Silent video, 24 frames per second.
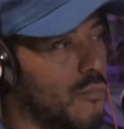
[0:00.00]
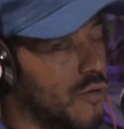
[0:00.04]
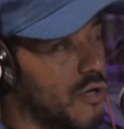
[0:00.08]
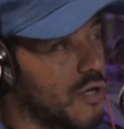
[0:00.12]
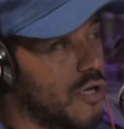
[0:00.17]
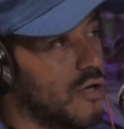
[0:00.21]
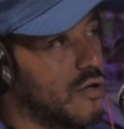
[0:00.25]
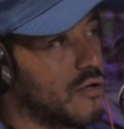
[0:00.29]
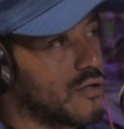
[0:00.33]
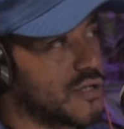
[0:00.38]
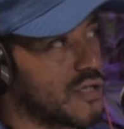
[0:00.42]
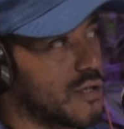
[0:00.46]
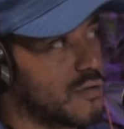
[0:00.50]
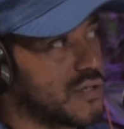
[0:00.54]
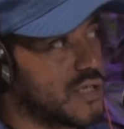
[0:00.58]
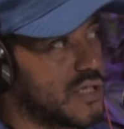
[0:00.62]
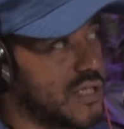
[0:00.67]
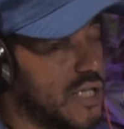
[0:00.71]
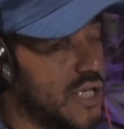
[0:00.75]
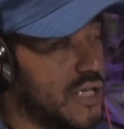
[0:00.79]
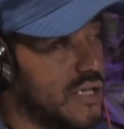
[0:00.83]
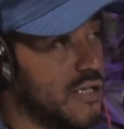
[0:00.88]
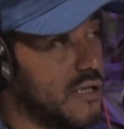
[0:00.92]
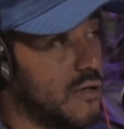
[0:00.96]
also
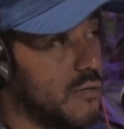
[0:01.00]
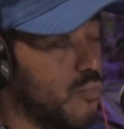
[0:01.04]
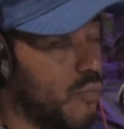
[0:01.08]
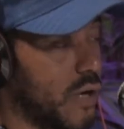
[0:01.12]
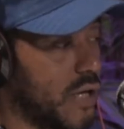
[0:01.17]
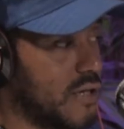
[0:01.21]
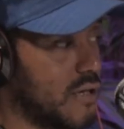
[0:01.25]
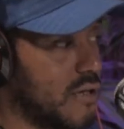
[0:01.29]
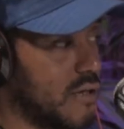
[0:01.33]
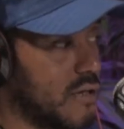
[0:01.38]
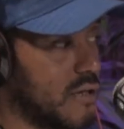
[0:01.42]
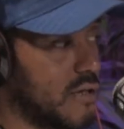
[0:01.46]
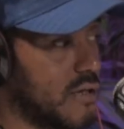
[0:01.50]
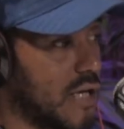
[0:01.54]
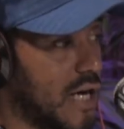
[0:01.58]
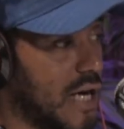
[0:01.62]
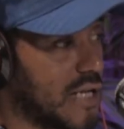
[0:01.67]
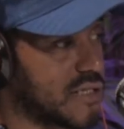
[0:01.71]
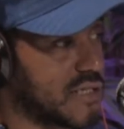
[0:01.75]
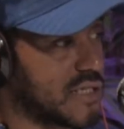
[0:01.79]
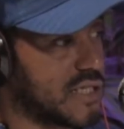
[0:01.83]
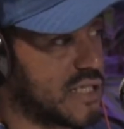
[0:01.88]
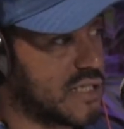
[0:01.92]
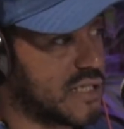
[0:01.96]
see when,
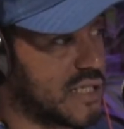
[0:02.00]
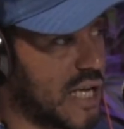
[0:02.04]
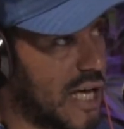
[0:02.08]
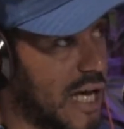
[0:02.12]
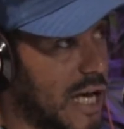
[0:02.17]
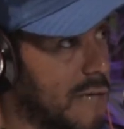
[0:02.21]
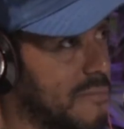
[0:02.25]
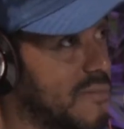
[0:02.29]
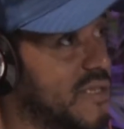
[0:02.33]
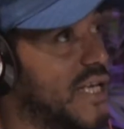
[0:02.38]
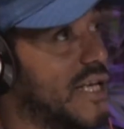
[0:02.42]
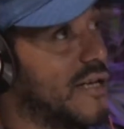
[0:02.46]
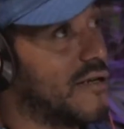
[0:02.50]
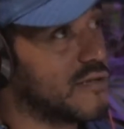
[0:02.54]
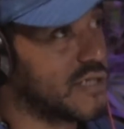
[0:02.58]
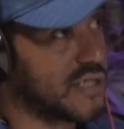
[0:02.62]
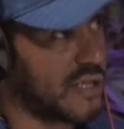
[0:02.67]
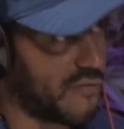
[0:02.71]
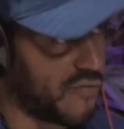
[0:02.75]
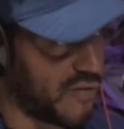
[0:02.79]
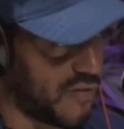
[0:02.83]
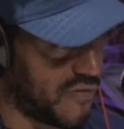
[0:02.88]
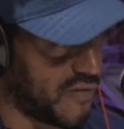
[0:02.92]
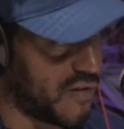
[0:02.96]
as time tells
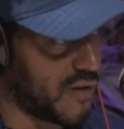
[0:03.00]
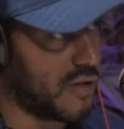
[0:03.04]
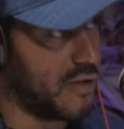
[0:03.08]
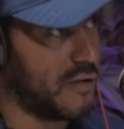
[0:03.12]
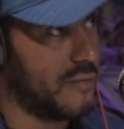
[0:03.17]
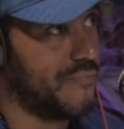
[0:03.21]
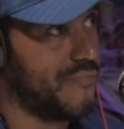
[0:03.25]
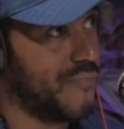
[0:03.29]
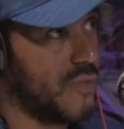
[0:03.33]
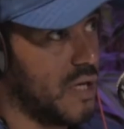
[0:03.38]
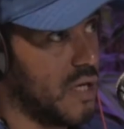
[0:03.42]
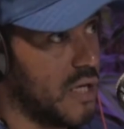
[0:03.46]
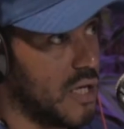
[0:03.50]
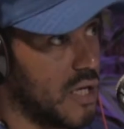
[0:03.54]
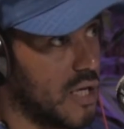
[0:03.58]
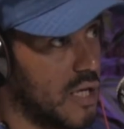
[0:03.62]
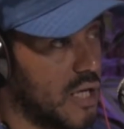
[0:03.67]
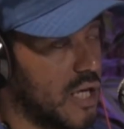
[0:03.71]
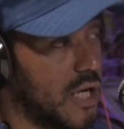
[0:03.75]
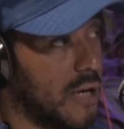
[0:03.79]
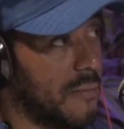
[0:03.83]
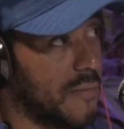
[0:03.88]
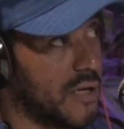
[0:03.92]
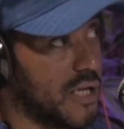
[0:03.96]
everything,
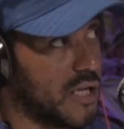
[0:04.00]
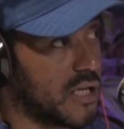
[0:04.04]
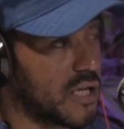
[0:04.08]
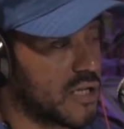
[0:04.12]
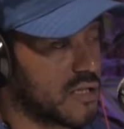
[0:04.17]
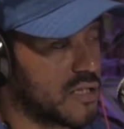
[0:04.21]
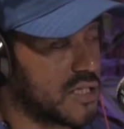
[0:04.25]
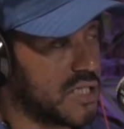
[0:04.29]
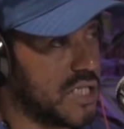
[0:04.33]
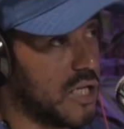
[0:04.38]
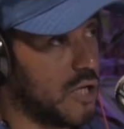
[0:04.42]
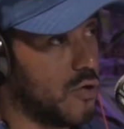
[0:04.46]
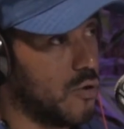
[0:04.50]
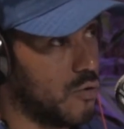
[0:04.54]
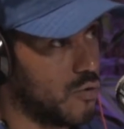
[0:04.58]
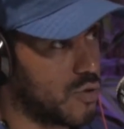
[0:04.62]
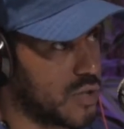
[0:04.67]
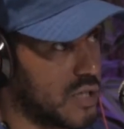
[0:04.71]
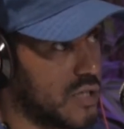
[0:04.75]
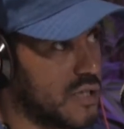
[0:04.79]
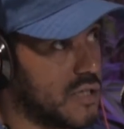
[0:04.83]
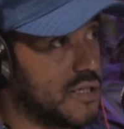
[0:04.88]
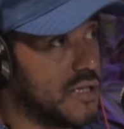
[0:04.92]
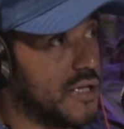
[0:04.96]
I mean, you can see who's
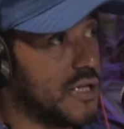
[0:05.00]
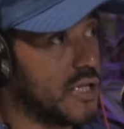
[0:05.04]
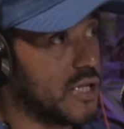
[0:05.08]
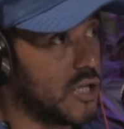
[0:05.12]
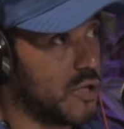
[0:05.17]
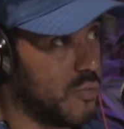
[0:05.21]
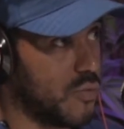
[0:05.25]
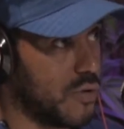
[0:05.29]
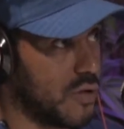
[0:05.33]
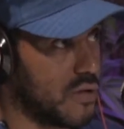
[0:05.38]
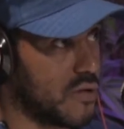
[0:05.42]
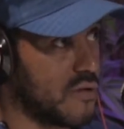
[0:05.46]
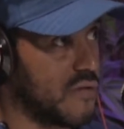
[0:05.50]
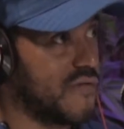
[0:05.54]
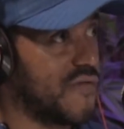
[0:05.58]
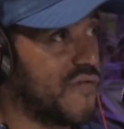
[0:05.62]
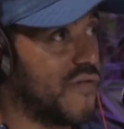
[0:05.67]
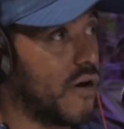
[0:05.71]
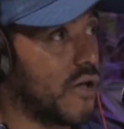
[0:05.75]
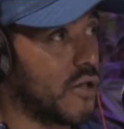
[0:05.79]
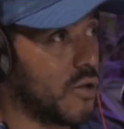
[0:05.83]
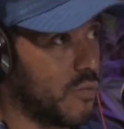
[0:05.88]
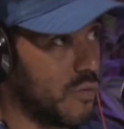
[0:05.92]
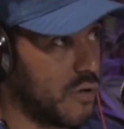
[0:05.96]
continuing,
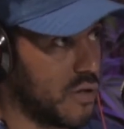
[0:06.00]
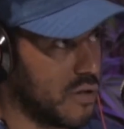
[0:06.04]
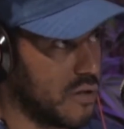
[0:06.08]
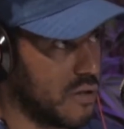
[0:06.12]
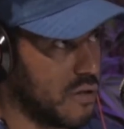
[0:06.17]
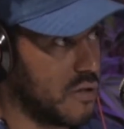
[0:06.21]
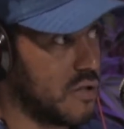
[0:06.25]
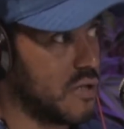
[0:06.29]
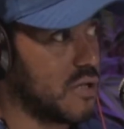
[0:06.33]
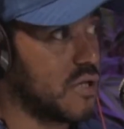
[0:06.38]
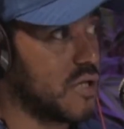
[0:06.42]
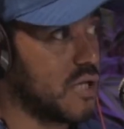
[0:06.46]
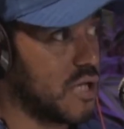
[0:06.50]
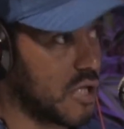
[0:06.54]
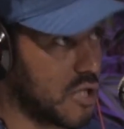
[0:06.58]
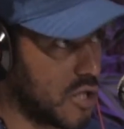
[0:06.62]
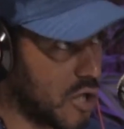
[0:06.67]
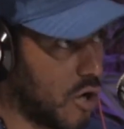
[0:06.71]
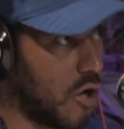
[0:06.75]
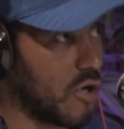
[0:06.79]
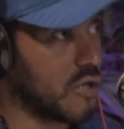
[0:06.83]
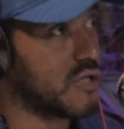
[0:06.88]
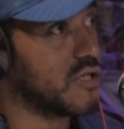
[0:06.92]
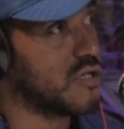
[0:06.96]
following
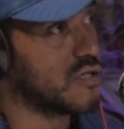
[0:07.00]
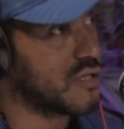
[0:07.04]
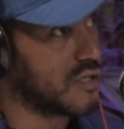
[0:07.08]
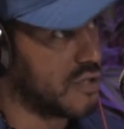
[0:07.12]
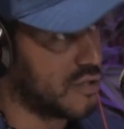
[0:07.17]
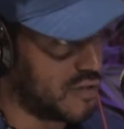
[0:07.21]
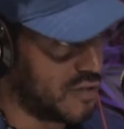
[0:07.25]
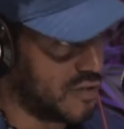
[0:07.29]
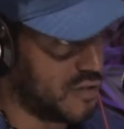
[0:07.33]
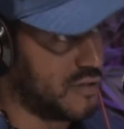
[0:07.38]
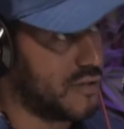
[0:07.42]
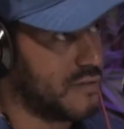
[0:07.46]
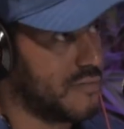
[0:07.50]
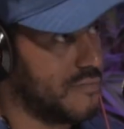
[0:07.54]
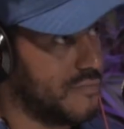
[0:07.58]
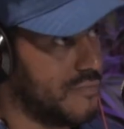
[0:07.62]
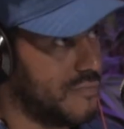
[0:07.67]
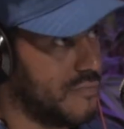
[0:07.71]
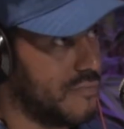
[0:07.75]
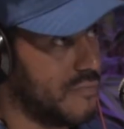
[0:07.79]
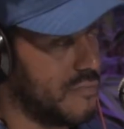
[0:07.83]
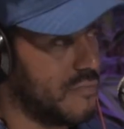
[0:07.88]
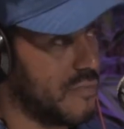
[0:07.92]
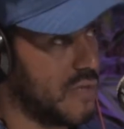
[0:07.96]
consciousness.
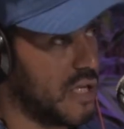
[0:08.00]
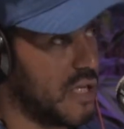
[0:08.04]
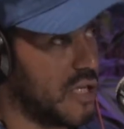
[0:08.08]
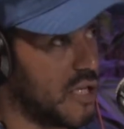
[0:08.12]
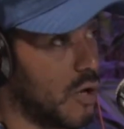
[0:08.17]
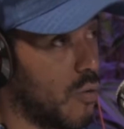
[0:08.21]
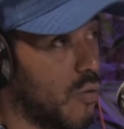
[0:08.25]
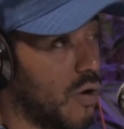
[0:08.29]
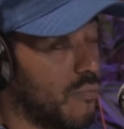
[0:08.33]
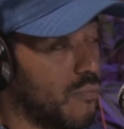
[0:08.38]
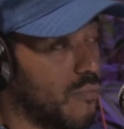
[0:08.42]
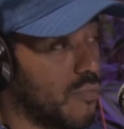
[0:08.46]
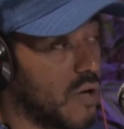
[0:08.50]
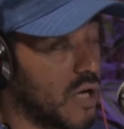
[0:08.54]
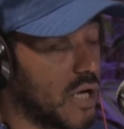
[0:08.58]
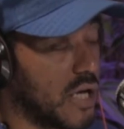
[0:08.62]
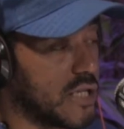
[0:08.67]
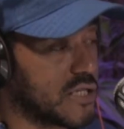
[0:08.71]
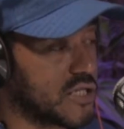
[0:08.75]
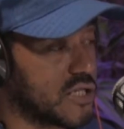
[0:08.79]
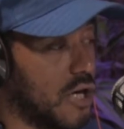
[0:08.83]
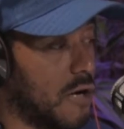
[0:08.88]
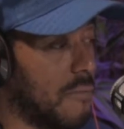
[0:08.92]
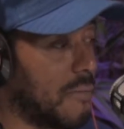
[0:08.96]
You know, it's
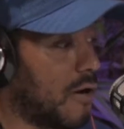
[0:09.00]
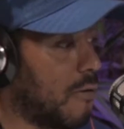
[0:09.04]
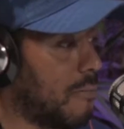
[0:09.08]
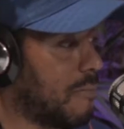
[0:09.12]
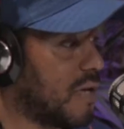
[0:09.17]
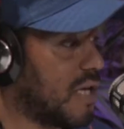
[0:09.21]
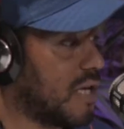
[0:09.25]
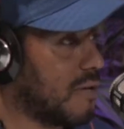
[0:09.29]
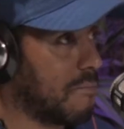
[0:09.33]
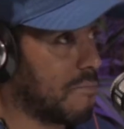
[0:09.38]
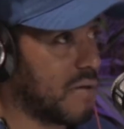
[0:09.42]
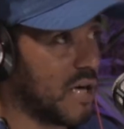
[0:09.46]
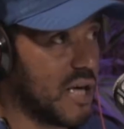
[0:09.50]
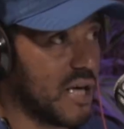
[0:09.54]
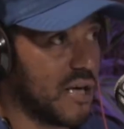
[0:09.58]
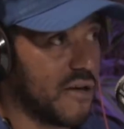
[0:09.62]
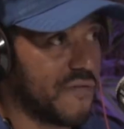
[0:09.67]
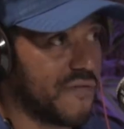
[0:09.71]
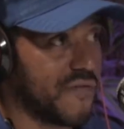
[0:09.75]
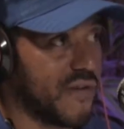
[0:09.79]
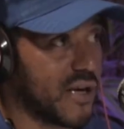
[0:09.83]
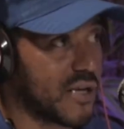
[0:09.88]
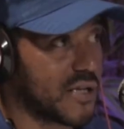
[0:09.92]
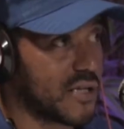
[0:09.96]
not about being
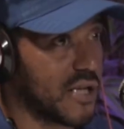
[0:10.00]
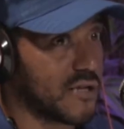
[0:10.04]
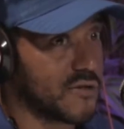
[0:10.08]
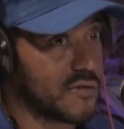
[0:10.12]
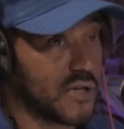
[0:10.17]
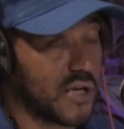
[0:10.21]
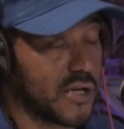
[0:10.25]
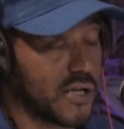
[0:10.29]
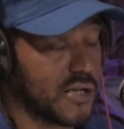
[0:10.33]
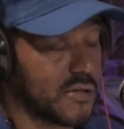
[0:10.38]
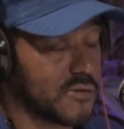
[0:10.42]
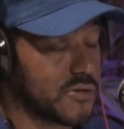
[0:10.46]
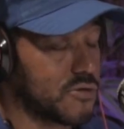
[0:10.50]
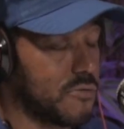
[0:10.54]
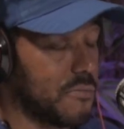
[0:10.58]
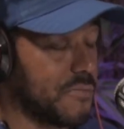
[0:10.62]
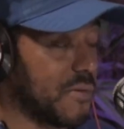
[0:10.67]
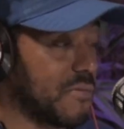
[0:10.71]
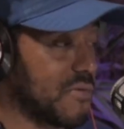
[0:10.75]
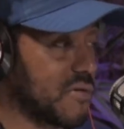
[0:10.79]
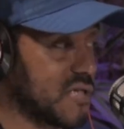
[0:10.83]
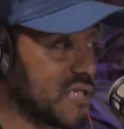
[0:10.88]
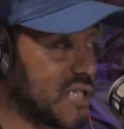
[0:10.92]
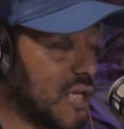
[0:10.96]
perfect. Like some
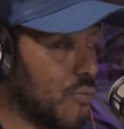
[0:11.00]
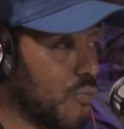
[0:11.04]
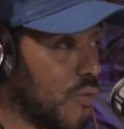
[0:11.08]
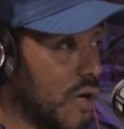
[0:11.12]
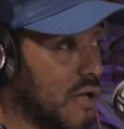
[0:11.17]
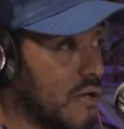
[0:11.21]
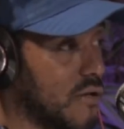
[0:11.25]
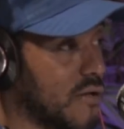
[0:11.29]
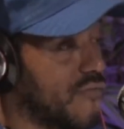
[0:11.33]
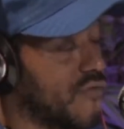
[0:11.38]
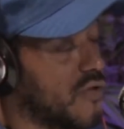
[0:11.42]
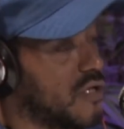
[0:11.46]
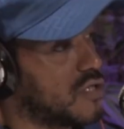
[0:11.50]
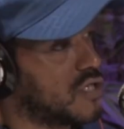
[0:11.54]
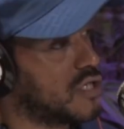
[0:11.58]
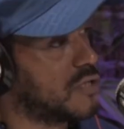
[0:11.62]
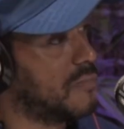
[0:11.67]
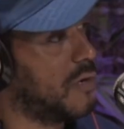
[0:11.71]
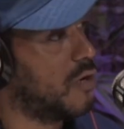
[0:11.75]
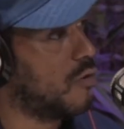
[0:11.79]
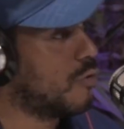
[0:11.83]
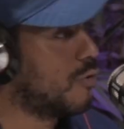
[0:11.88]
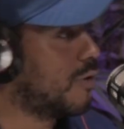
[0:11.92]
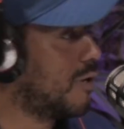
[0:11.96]
people can say, well, if you
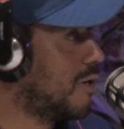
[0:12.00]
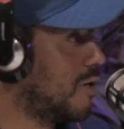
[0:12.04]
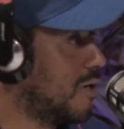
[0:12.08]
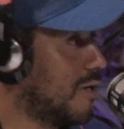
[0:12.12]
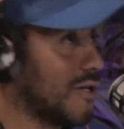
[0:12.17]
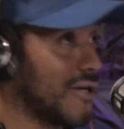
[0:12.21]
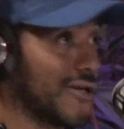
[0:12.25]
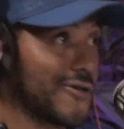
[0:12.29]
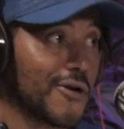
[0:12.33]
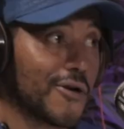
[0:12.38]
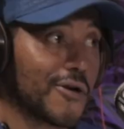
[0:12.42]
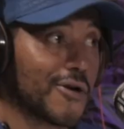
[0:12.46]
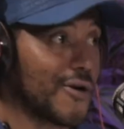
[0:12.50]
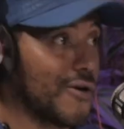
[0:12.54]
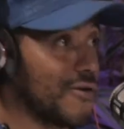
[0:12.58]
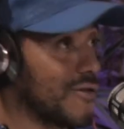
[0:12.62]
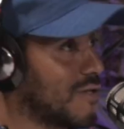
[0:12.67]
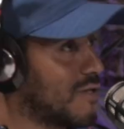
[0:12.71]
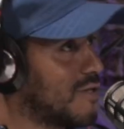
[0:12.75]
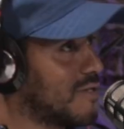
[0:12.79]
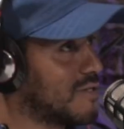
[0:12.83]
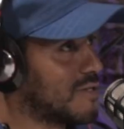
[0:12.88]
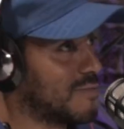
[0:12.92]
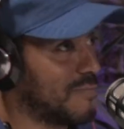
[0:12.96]
smoke, you're not
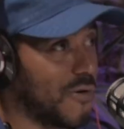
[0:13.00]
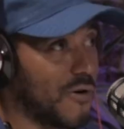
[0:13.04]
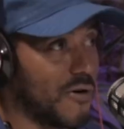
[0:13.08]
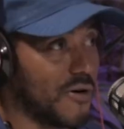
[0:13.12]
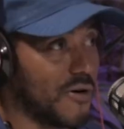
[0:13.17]
conscious. But,